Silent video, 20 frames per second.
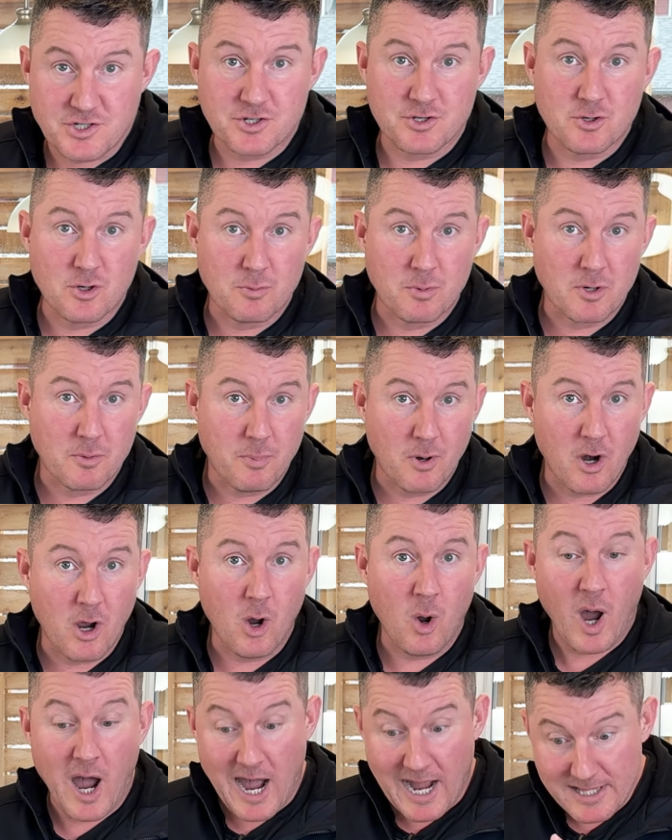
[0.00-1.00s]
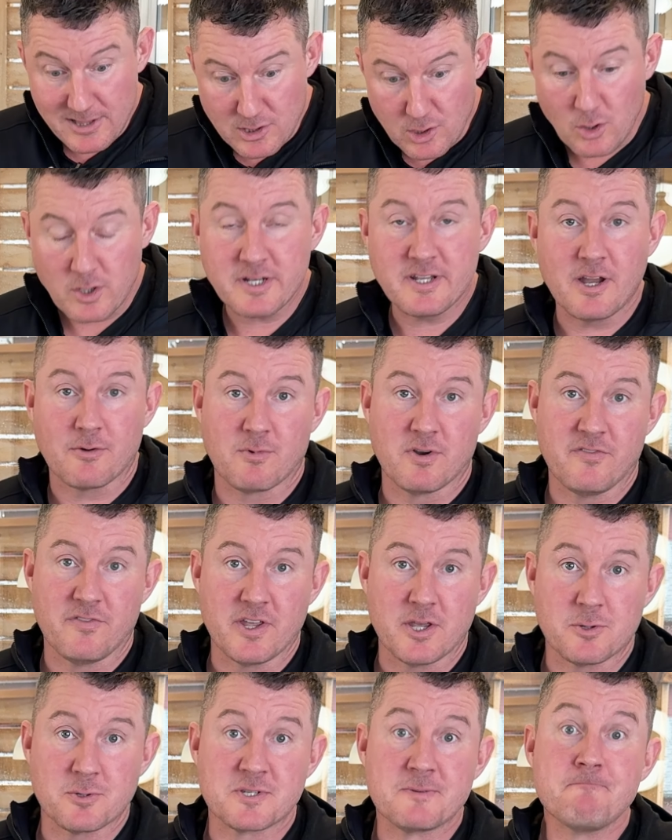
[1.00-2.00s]
Dual Brew Pro, I looked at
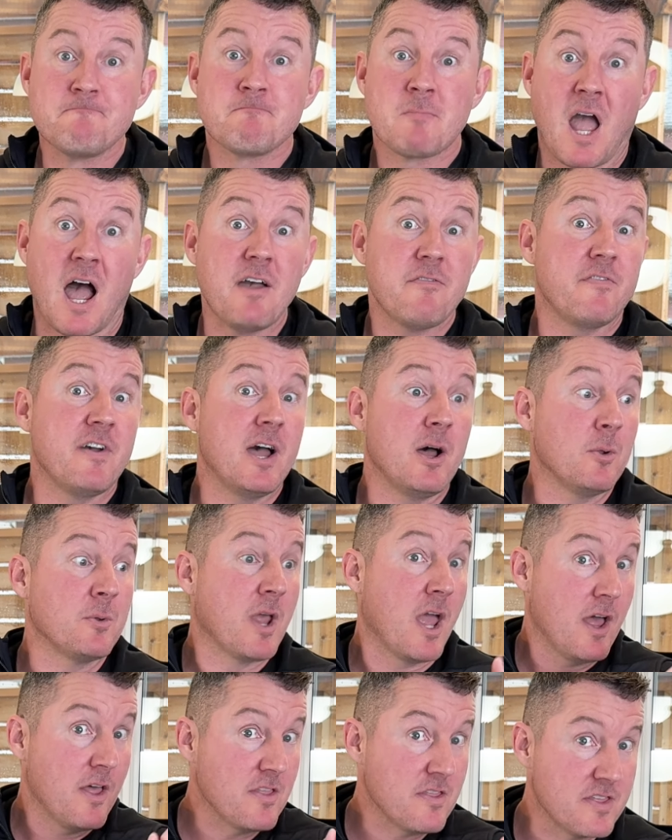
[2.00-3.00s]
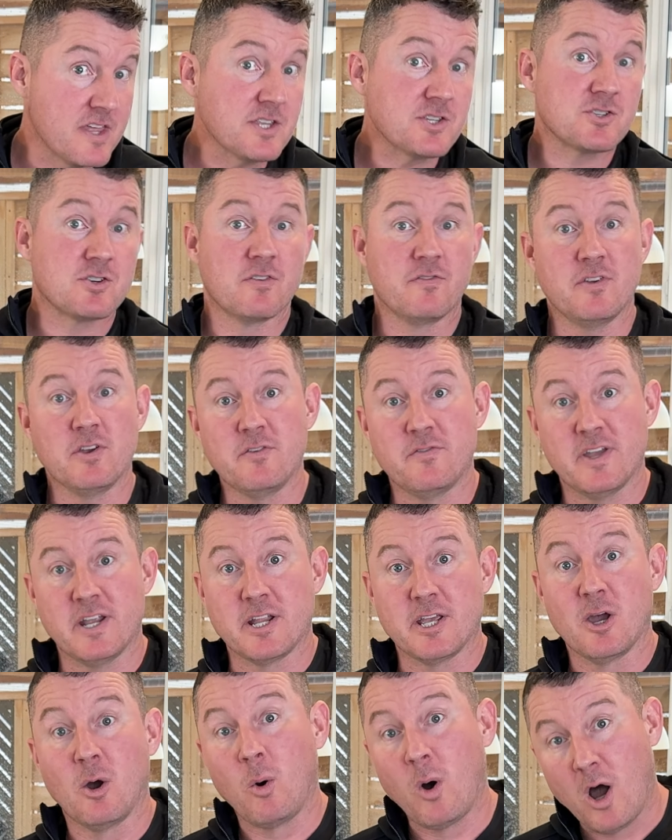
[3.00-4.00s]
reviews. I found this review
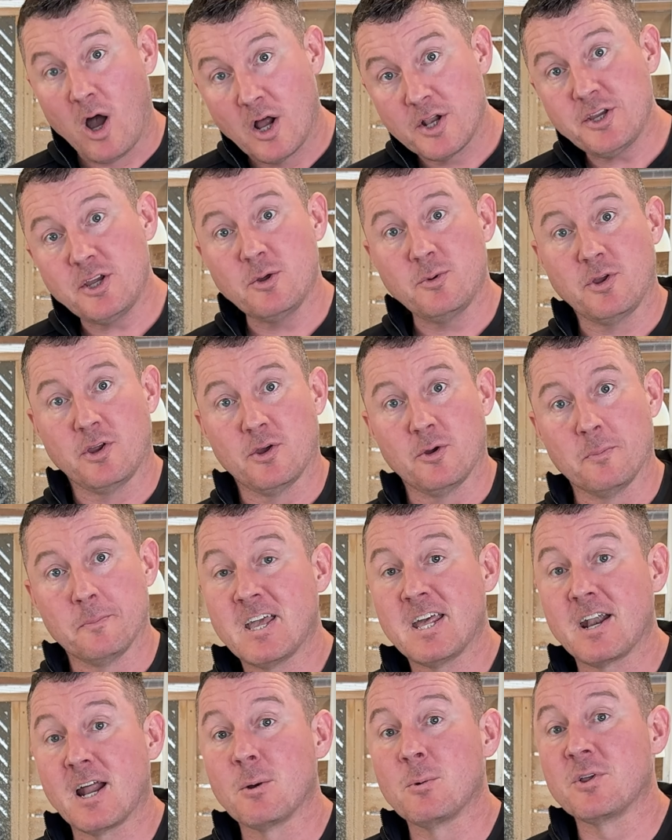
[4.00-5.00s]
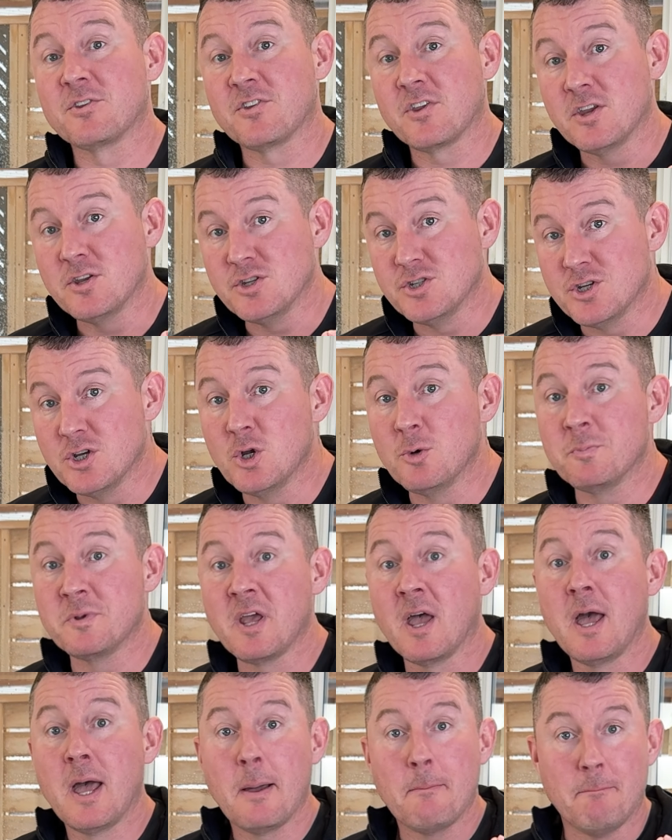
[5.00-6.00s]
video on YouTube, and I was duped
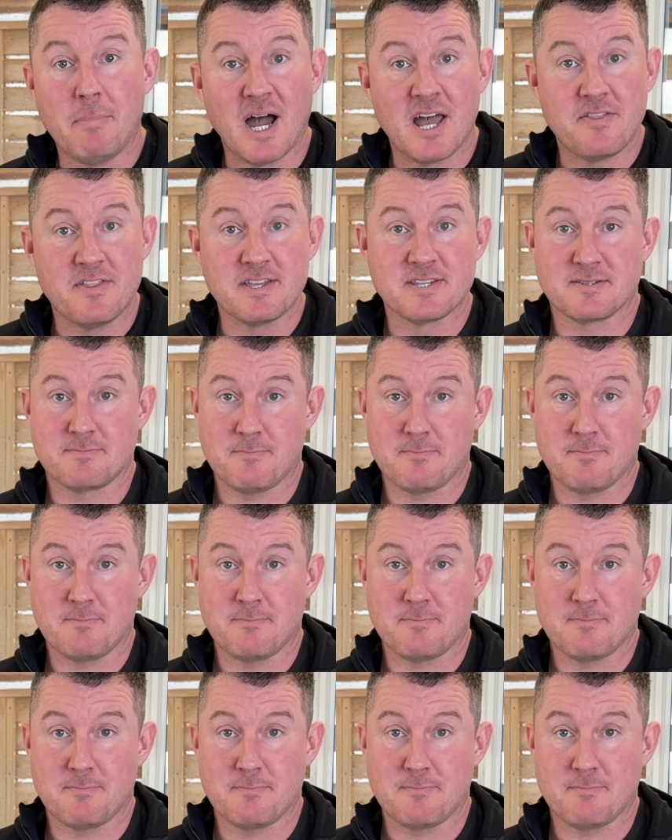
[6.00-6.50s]
by this